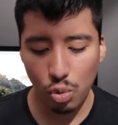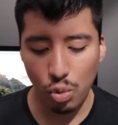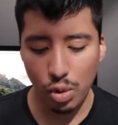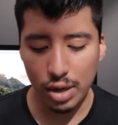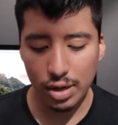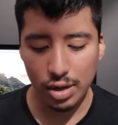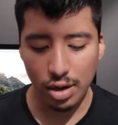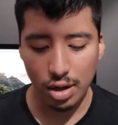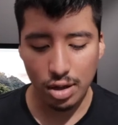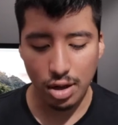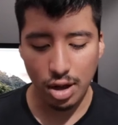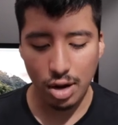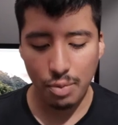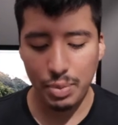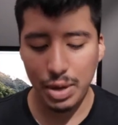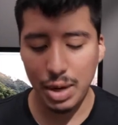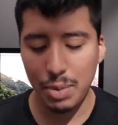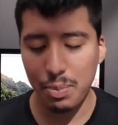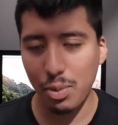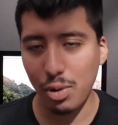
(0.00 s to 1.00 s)
what a lot of
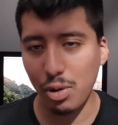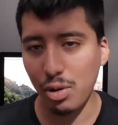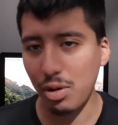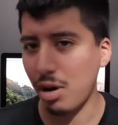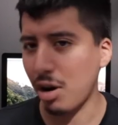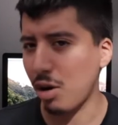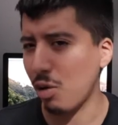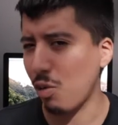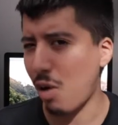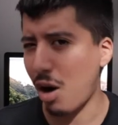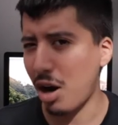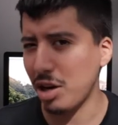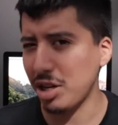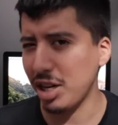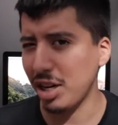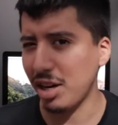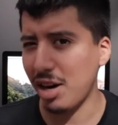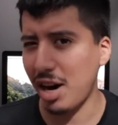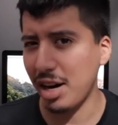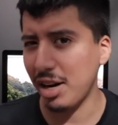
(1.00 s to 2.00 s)
people are
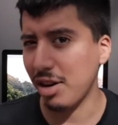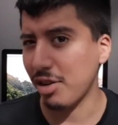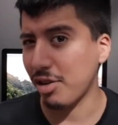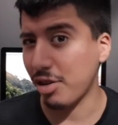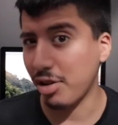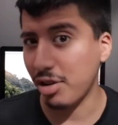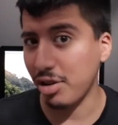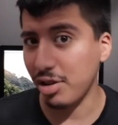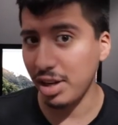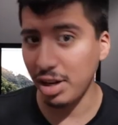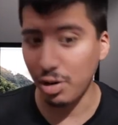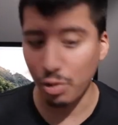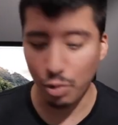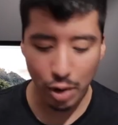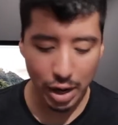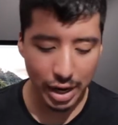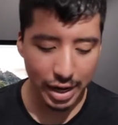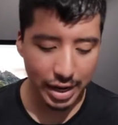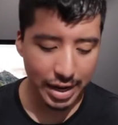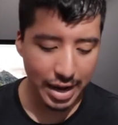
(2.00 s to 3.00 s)
watching kind of currently
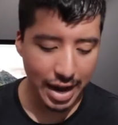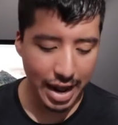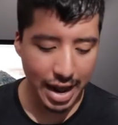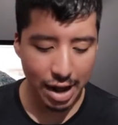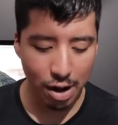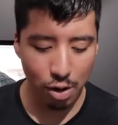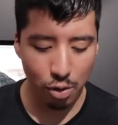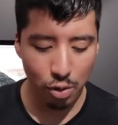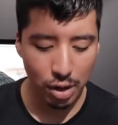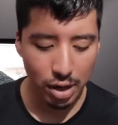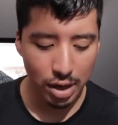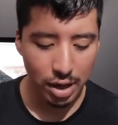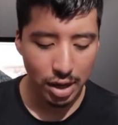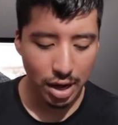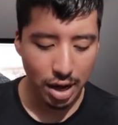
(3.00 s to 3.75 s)
right now,